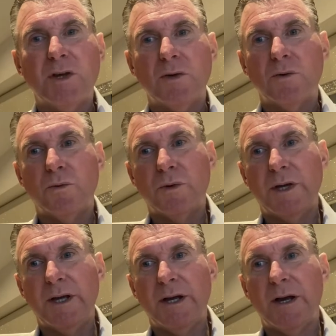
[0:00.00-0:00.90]

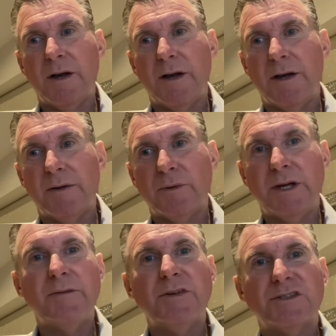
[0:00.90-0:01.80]
We
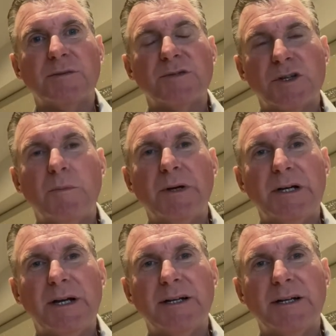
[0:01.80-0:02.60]
give you some topical